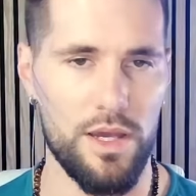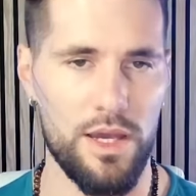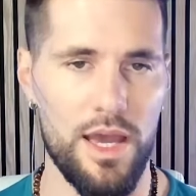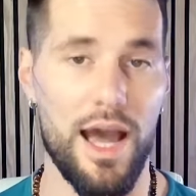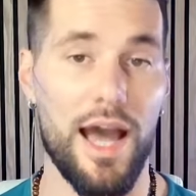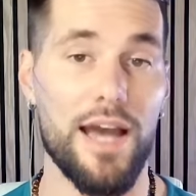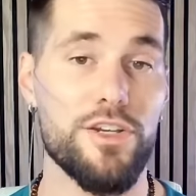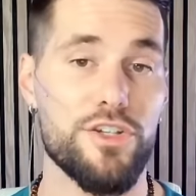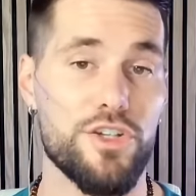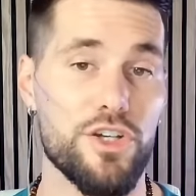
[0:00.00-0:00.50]

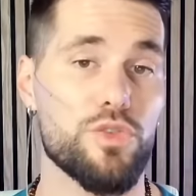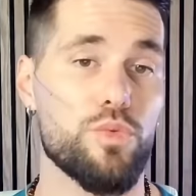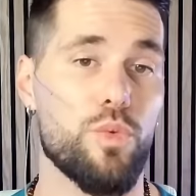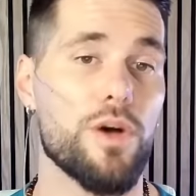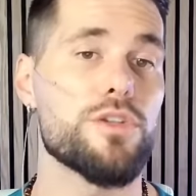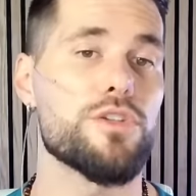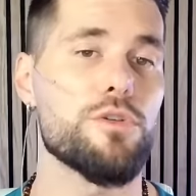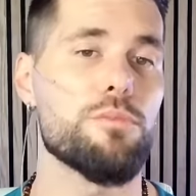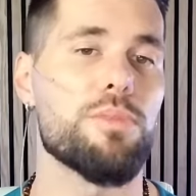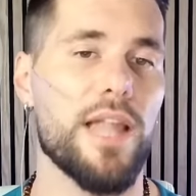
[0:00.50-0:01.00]
I just
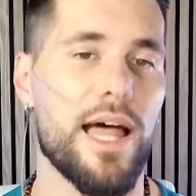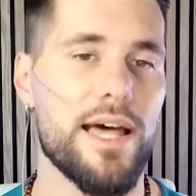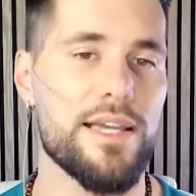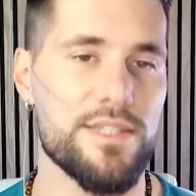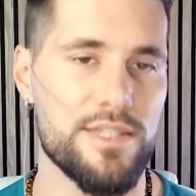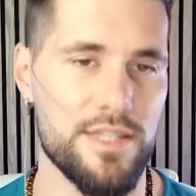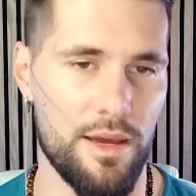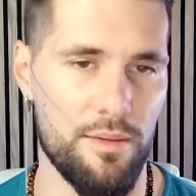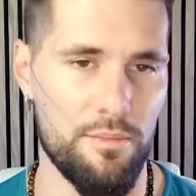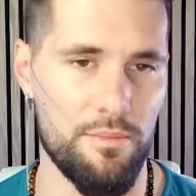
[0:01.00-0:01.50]
want to bless
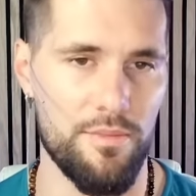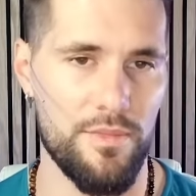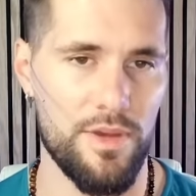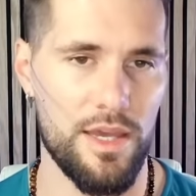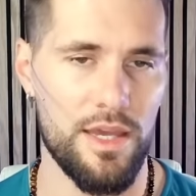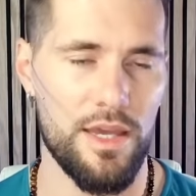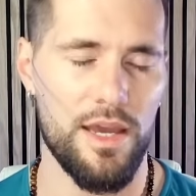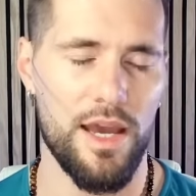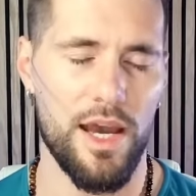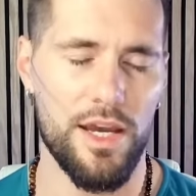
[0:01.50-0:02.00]
them.
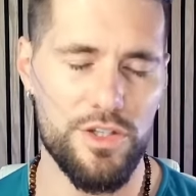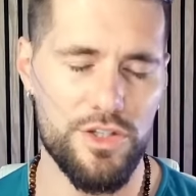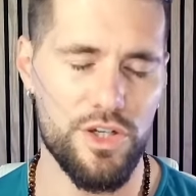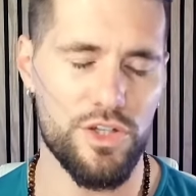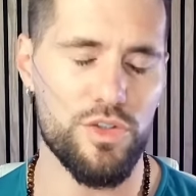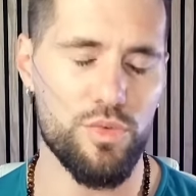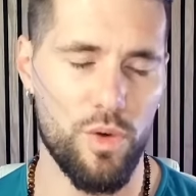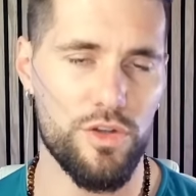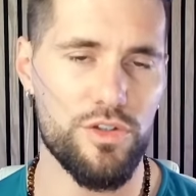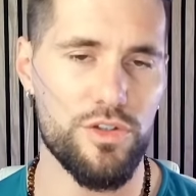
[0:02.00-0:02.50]
I
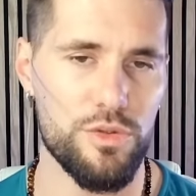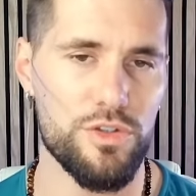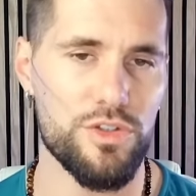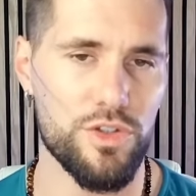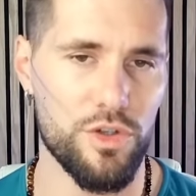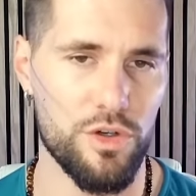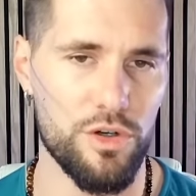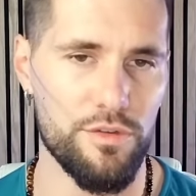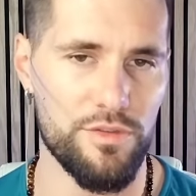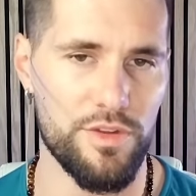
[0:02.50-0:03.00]
just want to
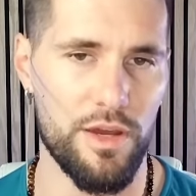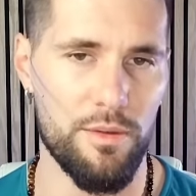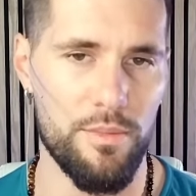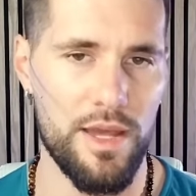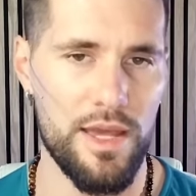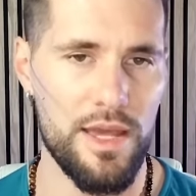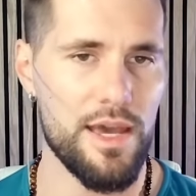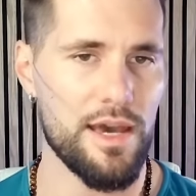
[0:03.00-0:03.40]
serve them.